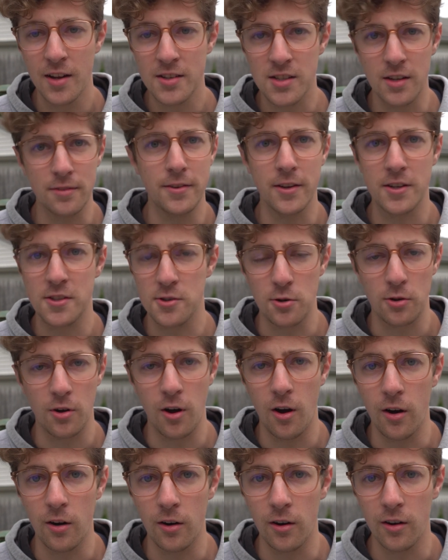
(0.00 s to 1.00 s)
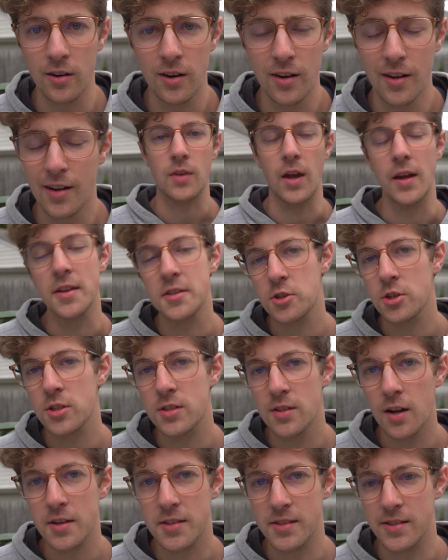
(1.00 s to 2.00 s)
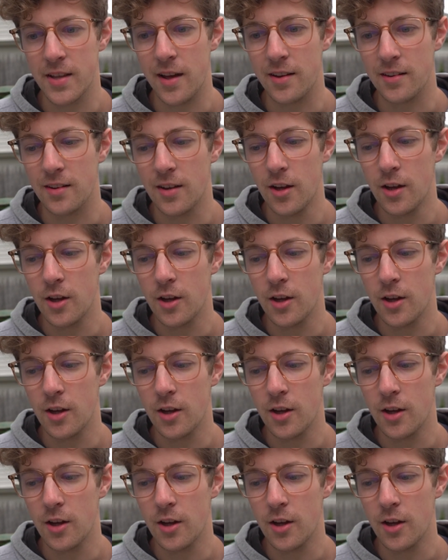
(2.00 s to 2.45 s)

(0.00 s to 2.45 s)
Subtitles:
to fix your car. It's just nuts that